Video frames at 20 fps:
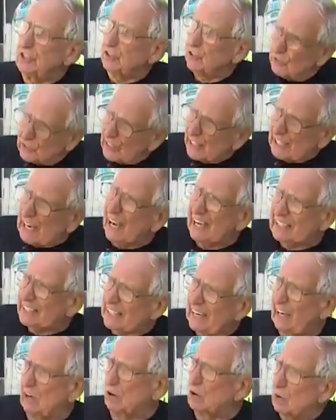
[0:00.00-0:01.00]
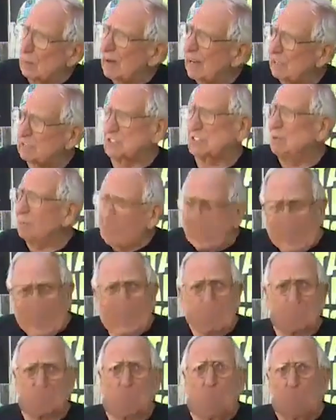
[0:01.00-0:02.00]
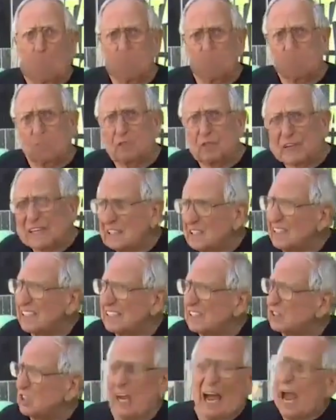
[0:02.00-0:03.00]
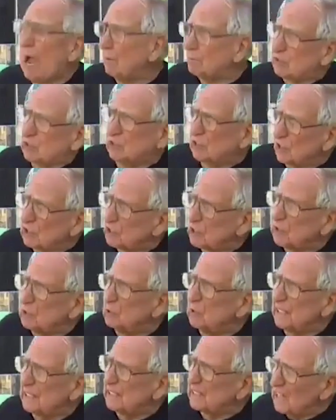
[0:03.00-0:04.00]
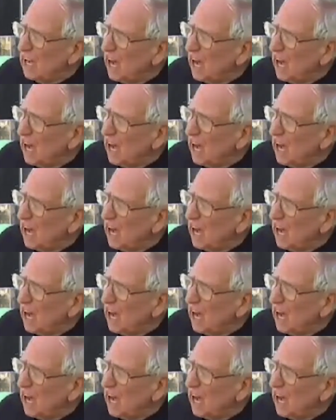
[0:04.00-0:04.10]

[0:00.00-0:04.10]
Do you think I care about some feelings? Absolutely